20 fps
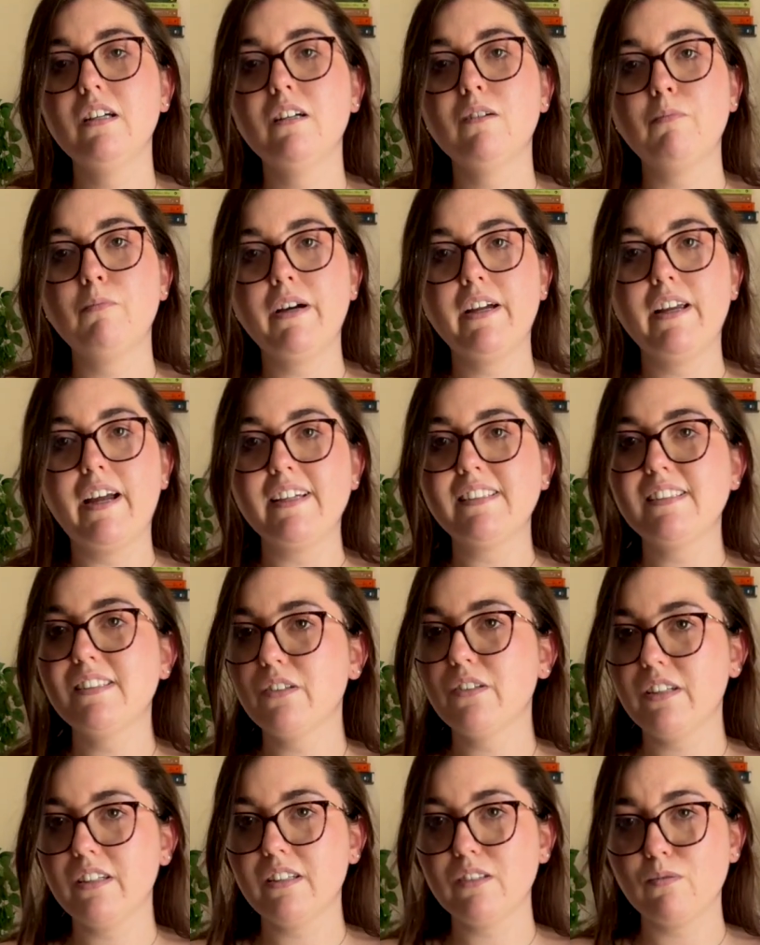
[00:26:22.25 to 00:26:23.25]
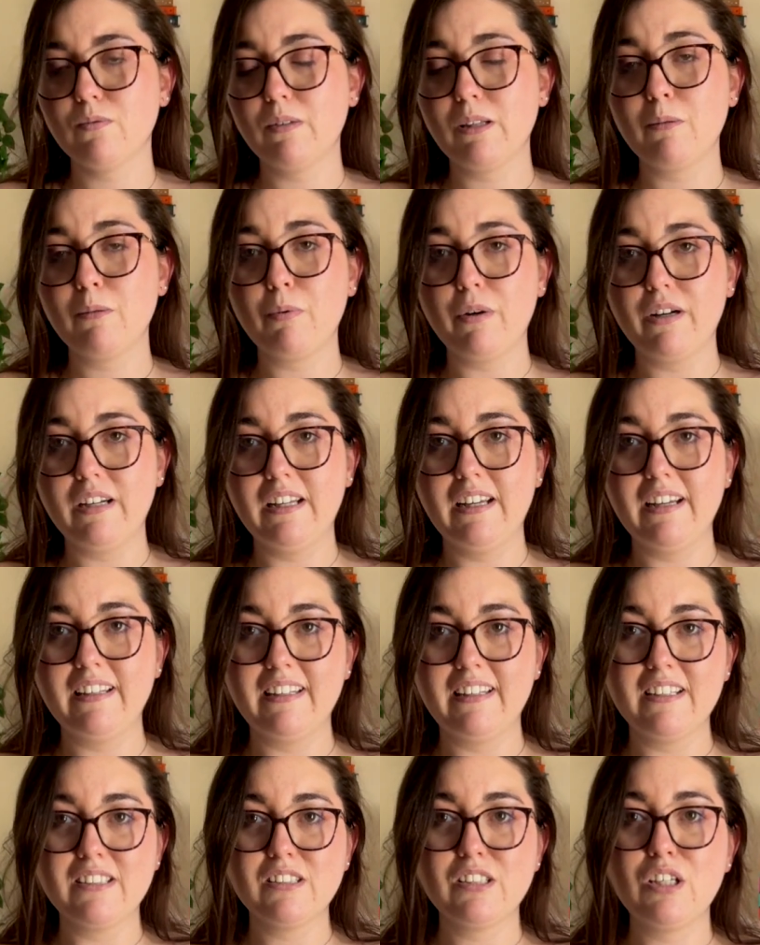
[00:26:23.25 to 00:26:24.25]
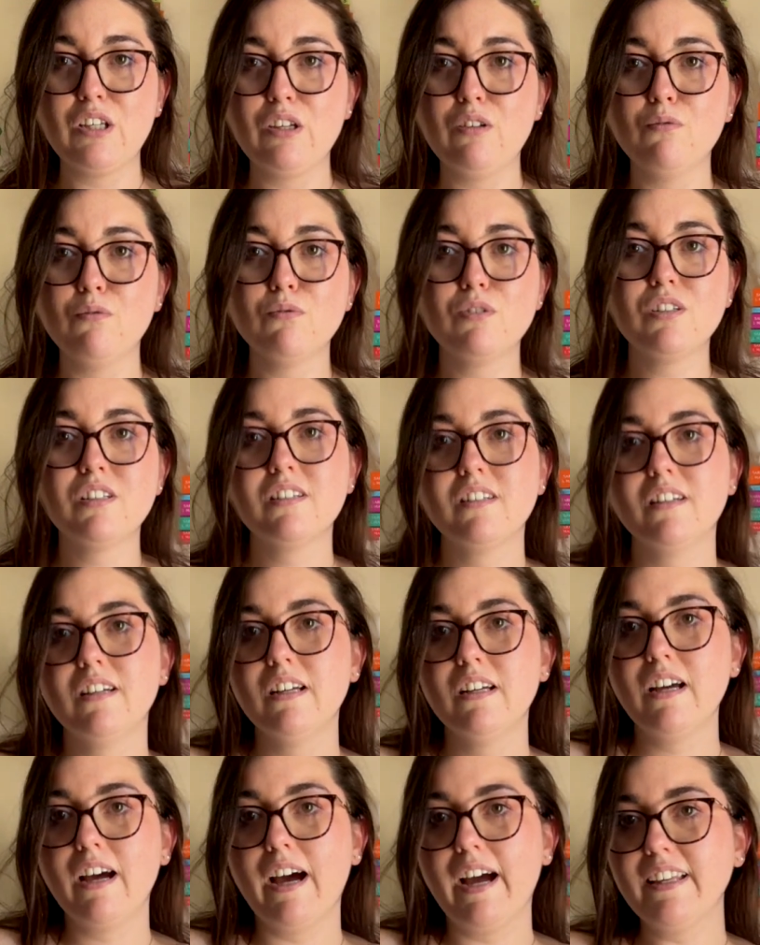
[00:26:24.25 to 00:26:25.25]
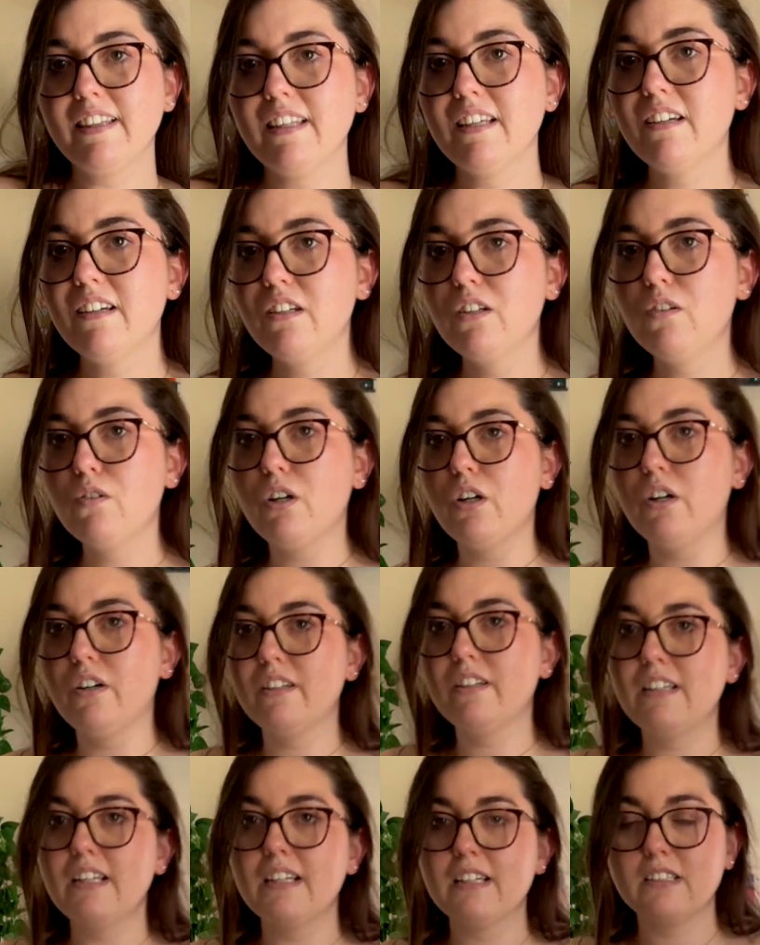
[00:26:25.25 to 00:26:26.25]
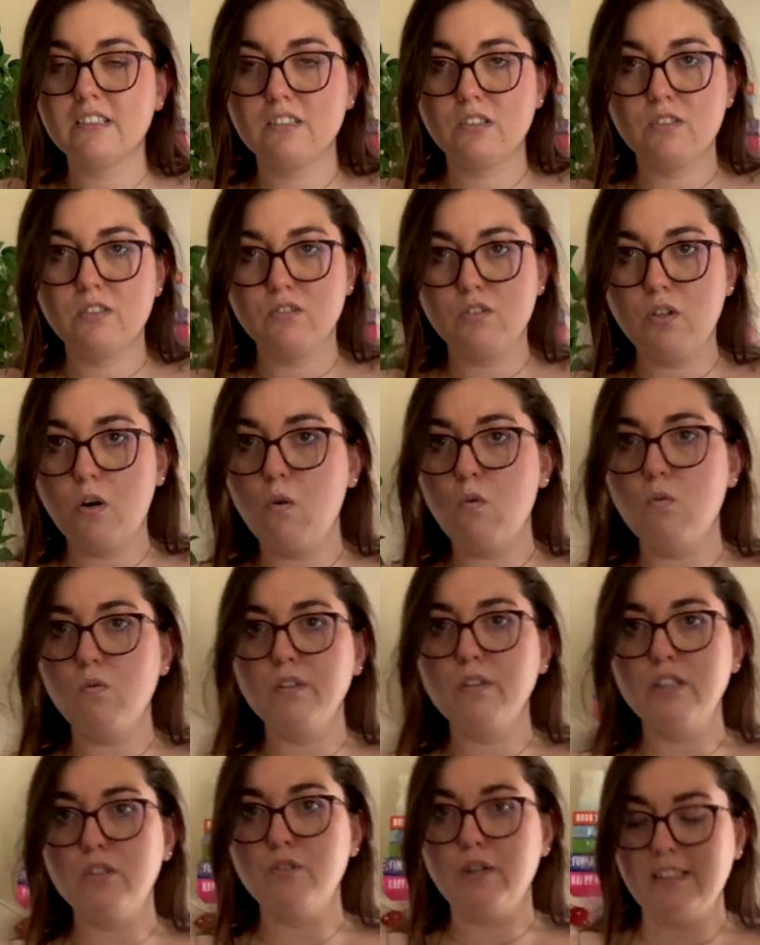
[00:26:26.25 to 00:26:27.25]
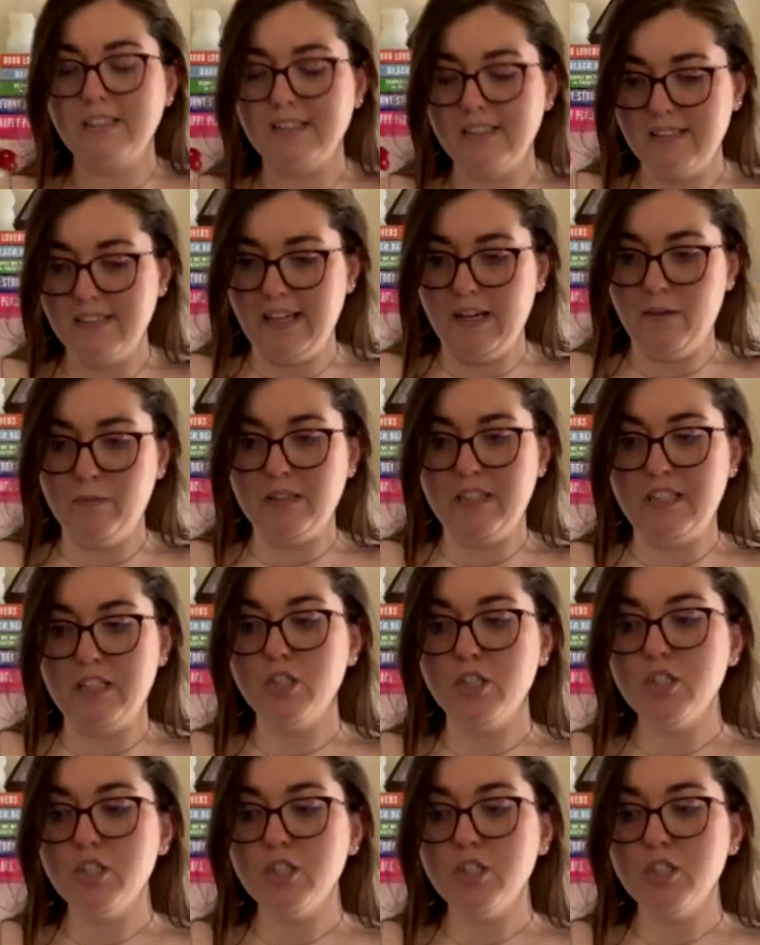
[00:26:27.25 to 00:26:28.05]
But I still think it's really pretty. I think it's cute. I think you could totally dress this down with like